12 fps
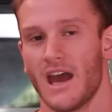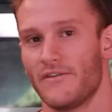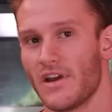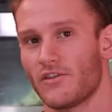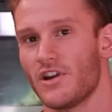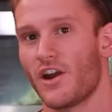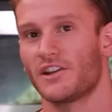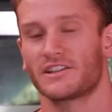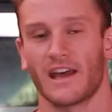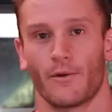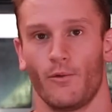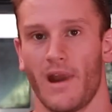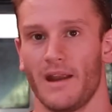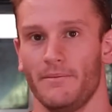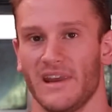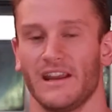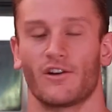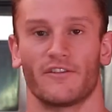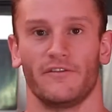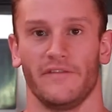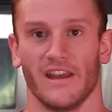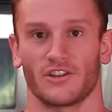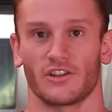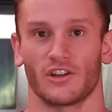Have you ever noticed that red meat or
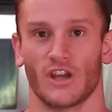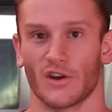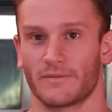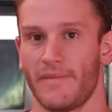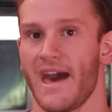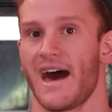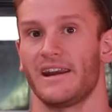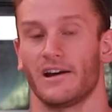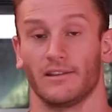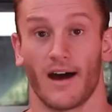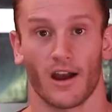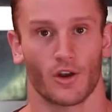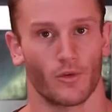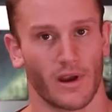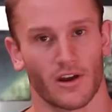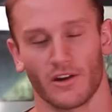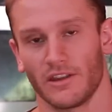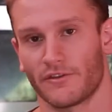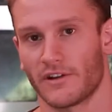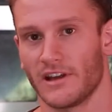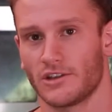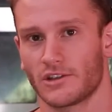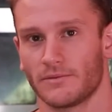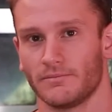fish goes bad a lot quicker in the
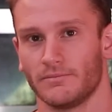fridge?